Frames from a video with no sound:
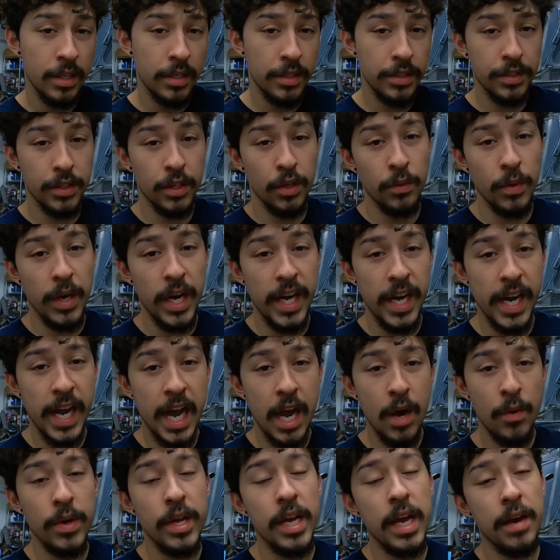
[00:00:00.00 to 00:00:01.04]
So right
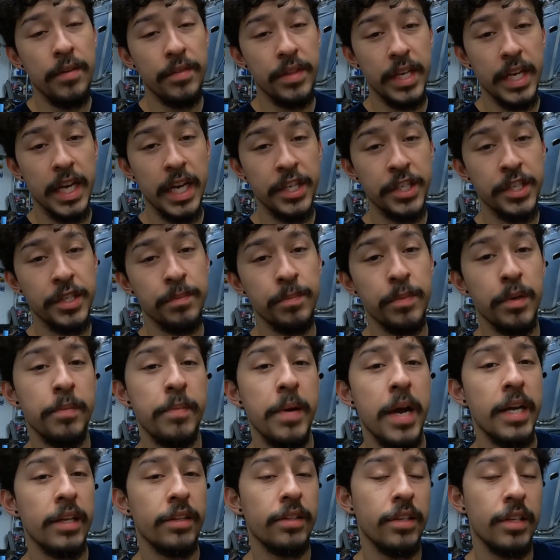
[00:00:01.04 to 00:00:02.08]
now we have the engine put
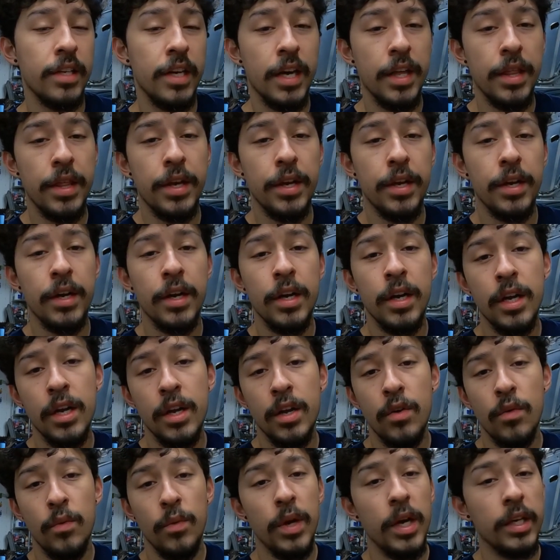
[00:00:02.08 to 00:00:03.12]
back together,
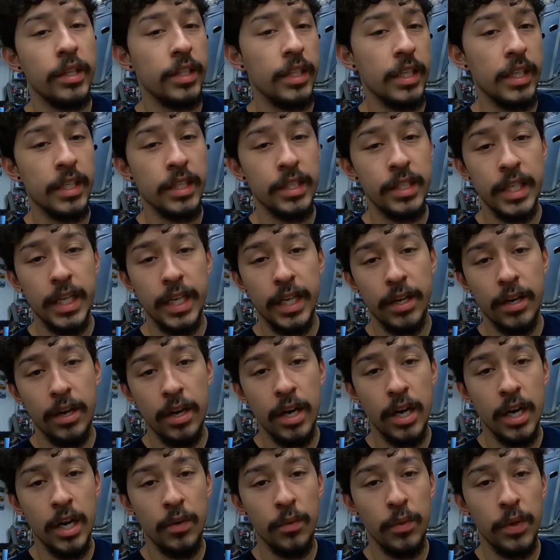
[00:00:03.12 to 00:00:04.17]
we got the intake
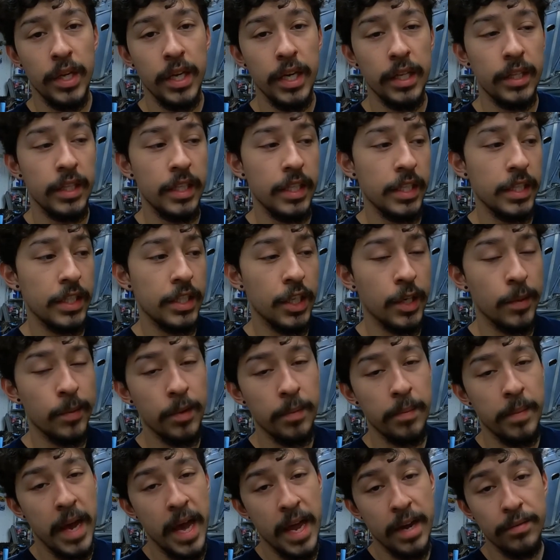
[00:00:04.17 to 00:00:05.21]
on, we got the
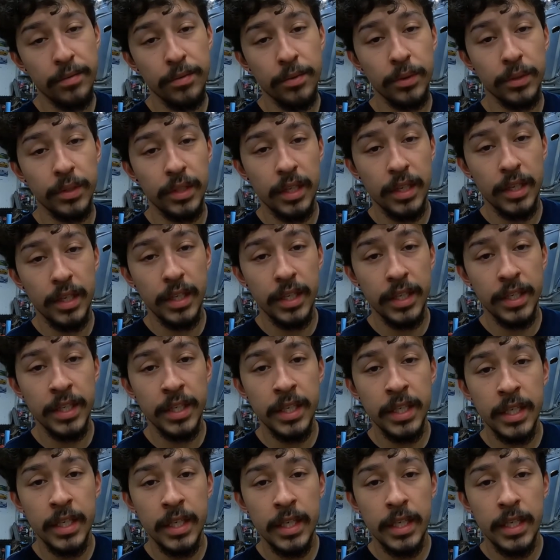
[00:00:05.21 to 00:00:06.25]
turbo manifold on.